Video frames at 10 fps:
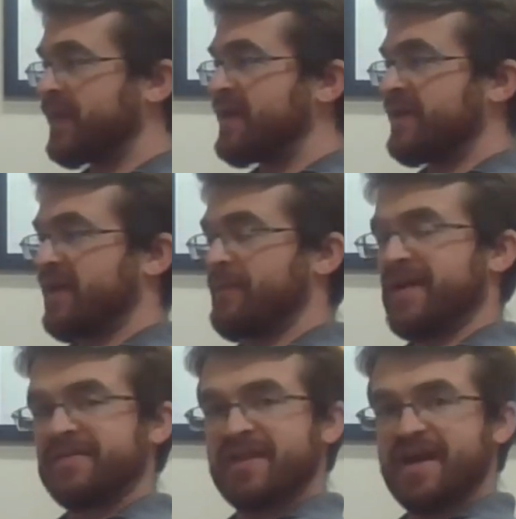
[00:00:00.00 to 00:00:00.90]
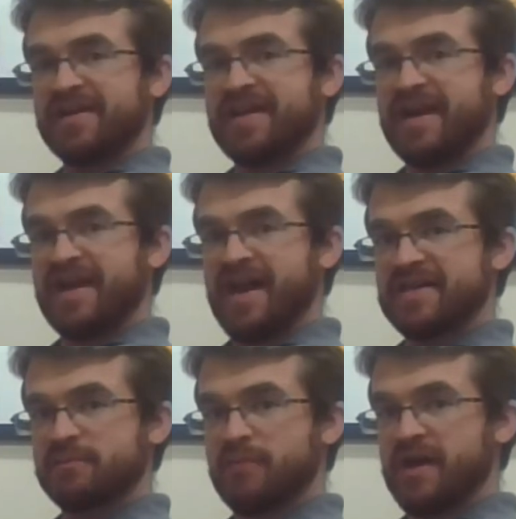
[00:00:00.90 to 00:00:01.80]
Now you might not get
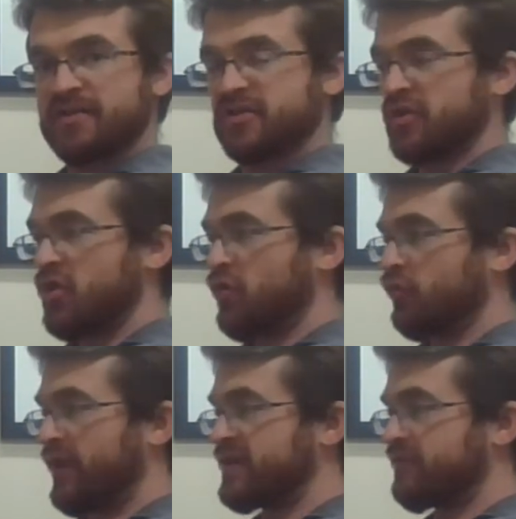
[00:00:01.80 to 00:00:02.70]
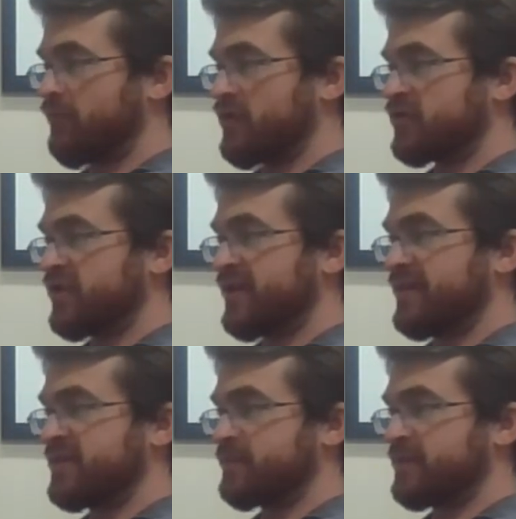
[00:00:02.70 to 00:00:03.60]
as much range of motion in
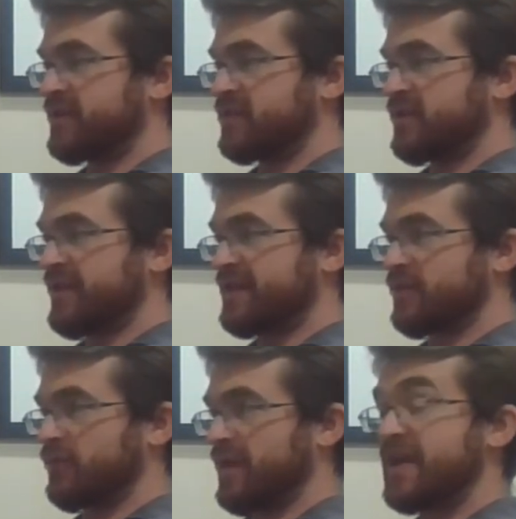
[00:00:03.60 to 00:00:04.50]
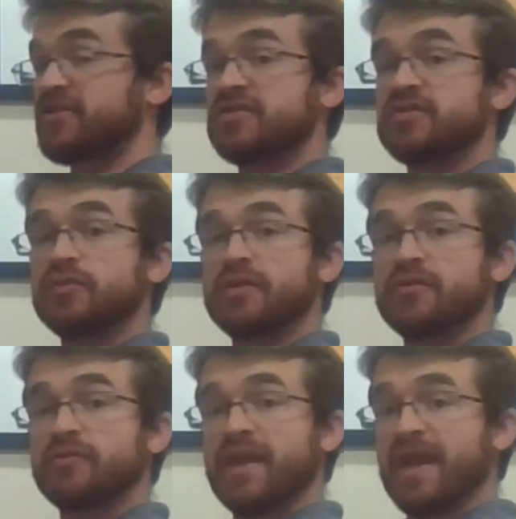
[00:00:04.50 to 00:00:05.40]
this position. That's okay. Just do what you
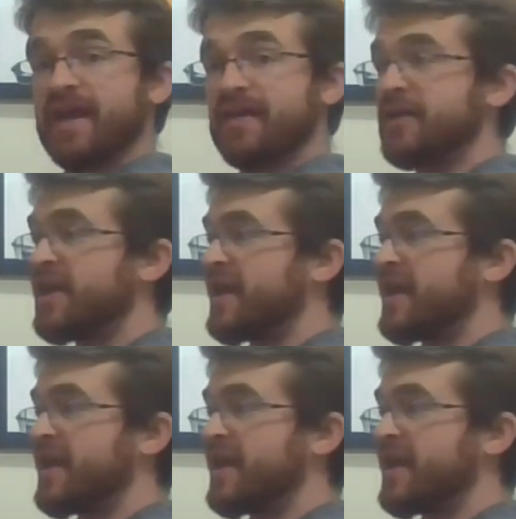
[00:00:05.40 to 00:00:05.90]
can.